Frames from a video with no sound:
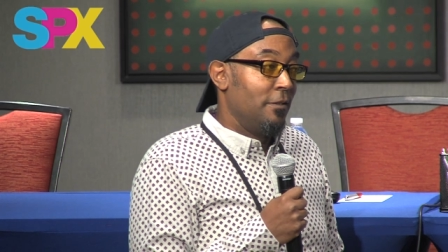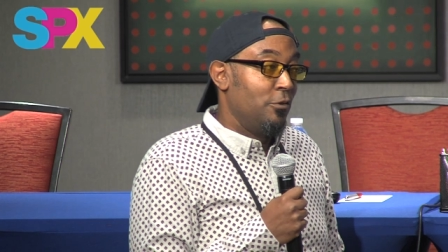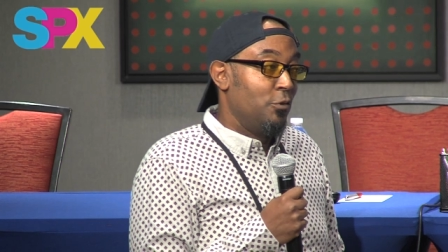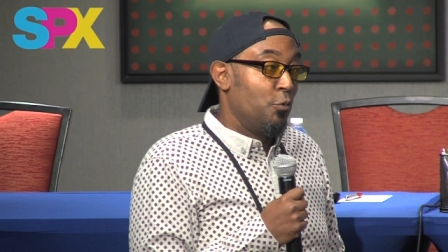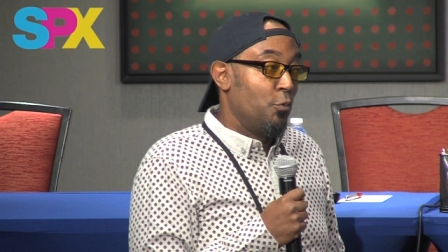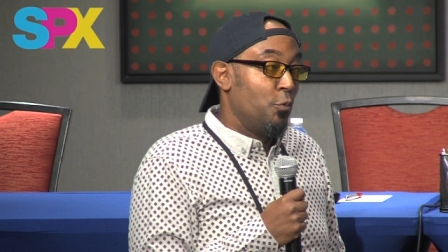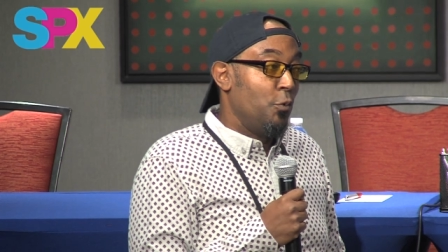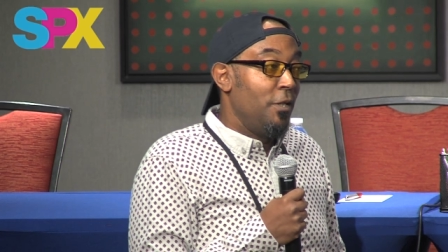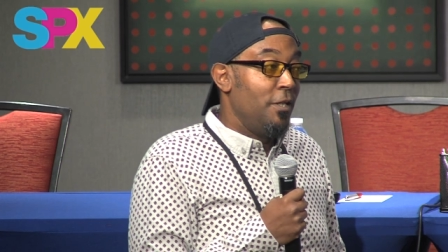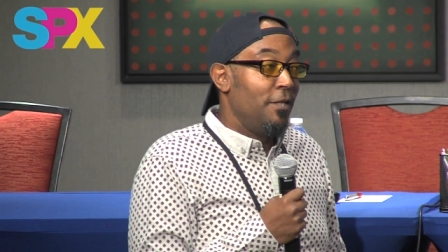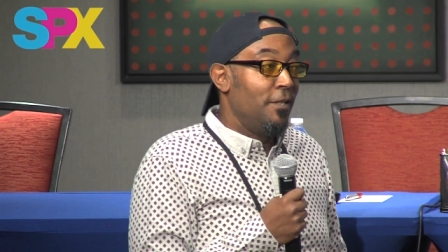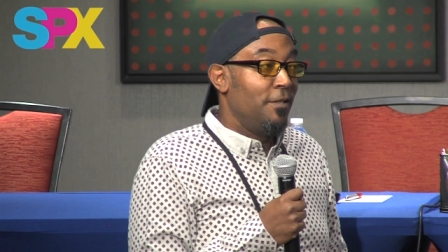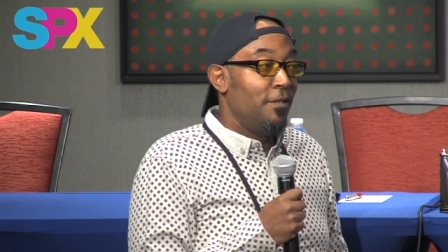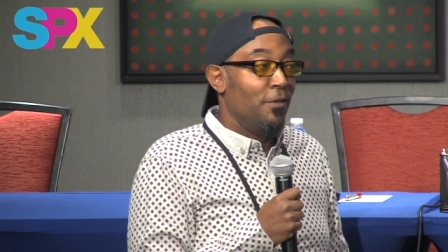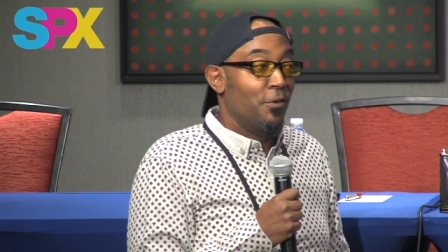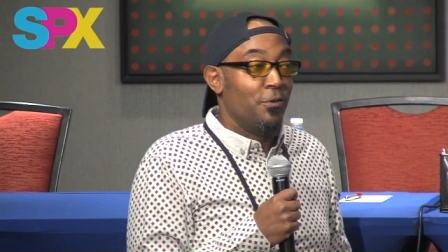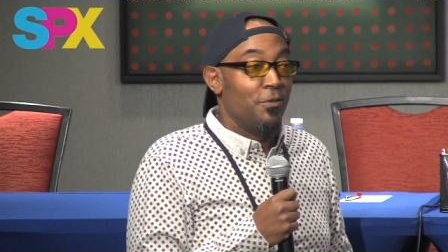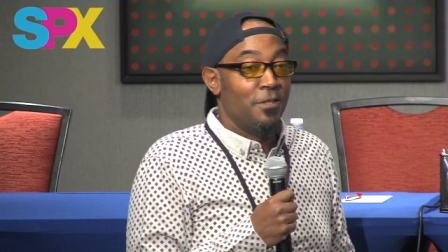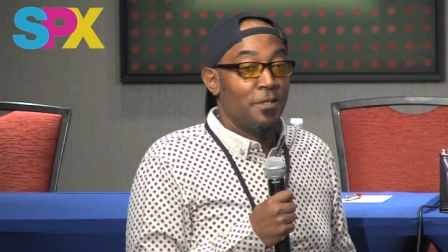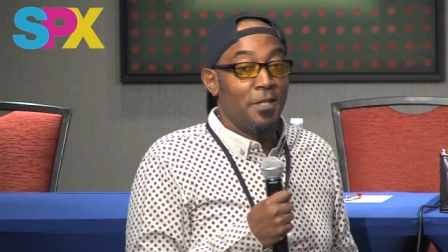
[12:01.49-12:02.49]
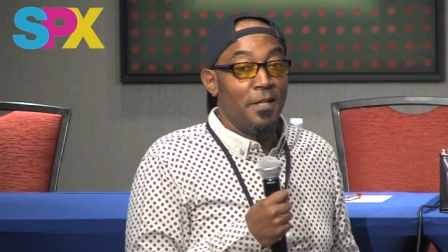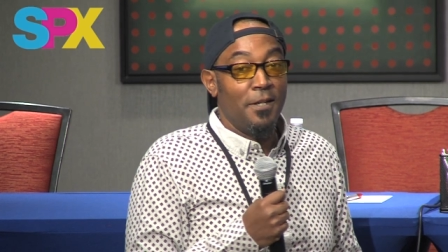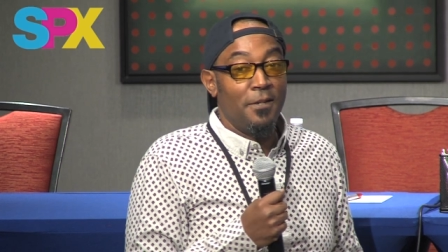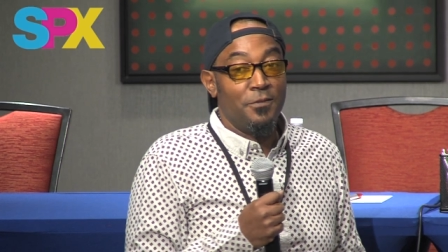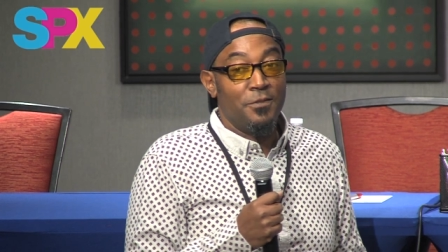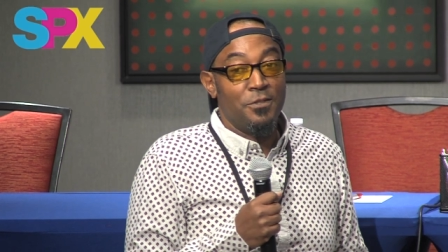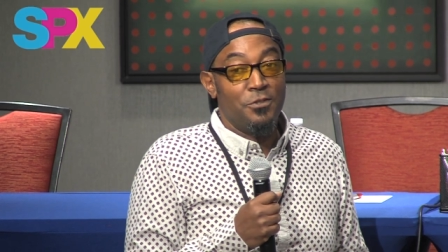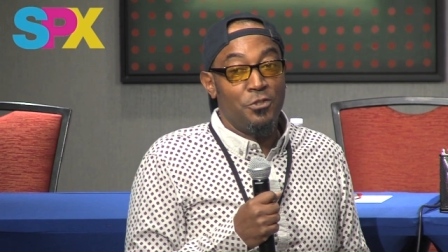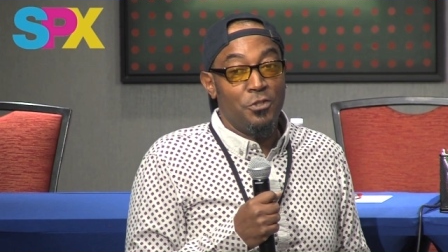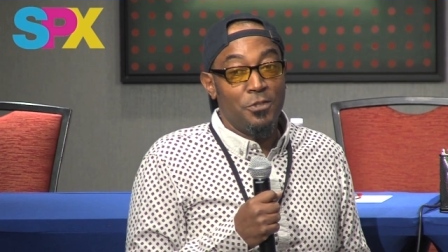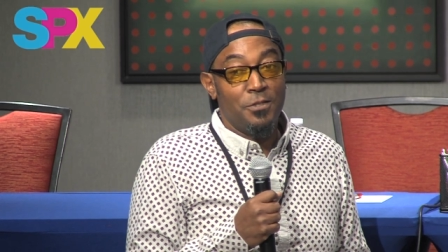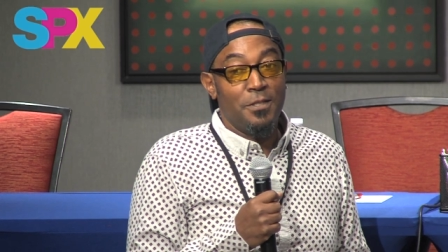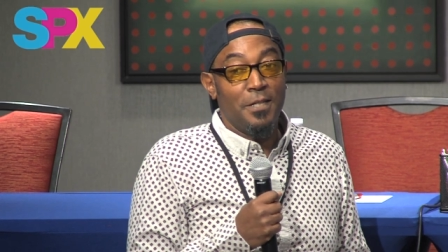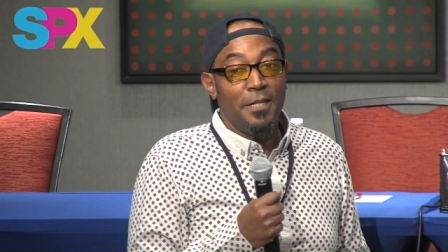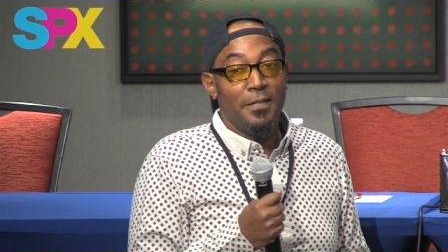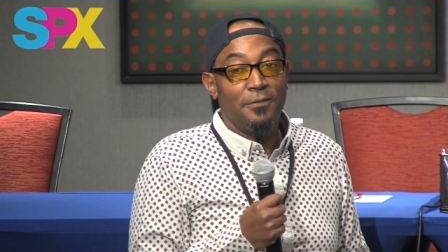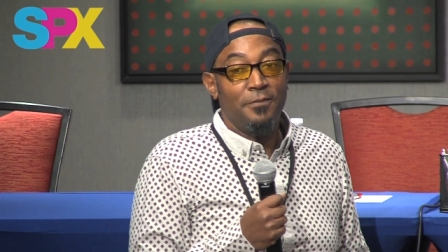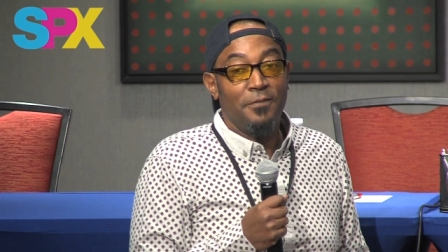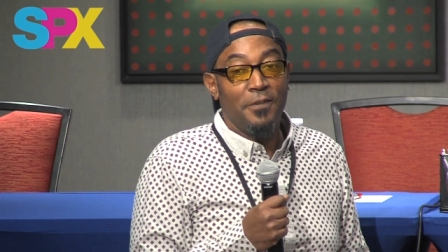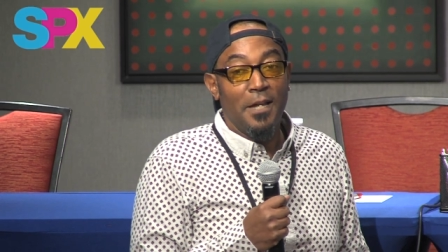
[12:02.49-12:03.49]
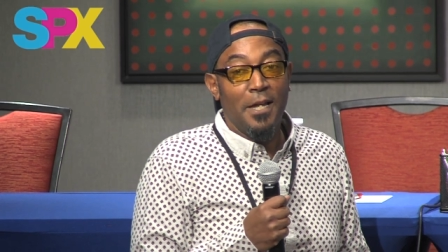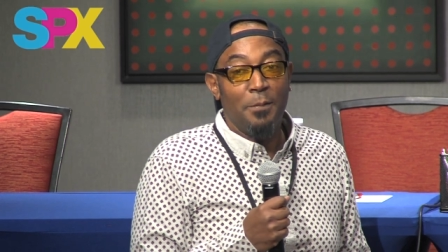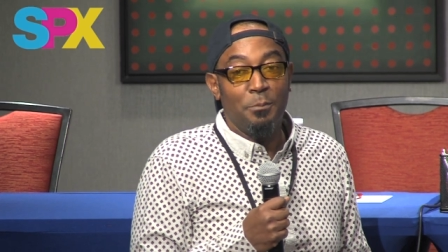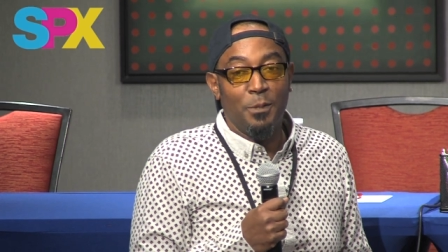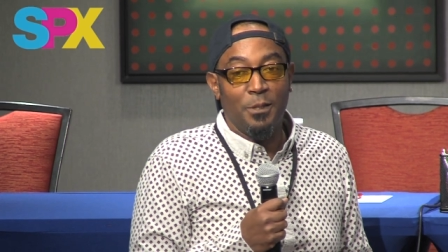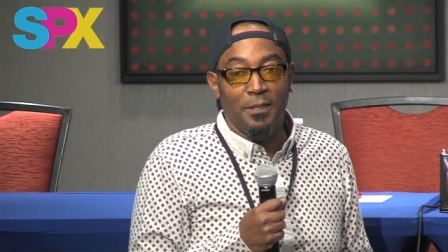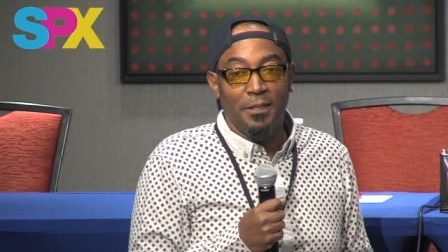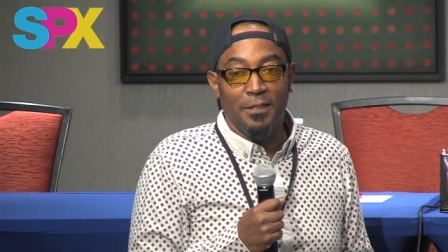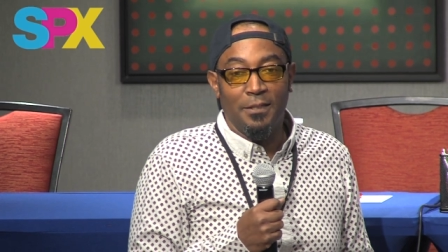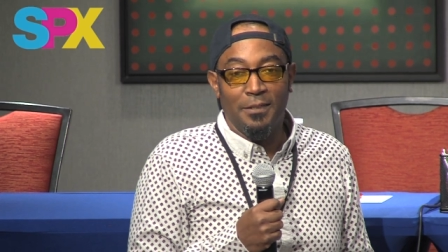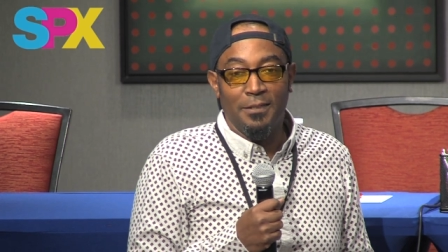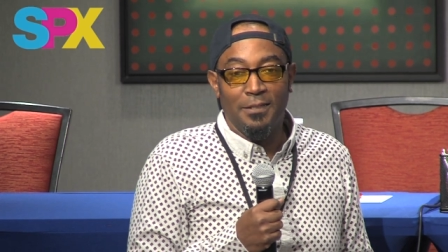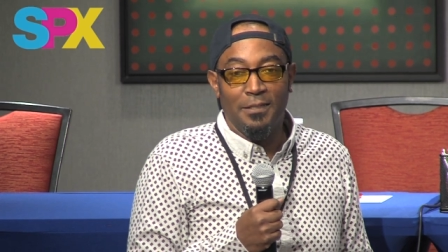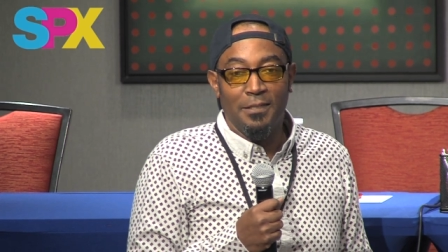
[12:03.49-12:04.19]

treated their slaves just like family.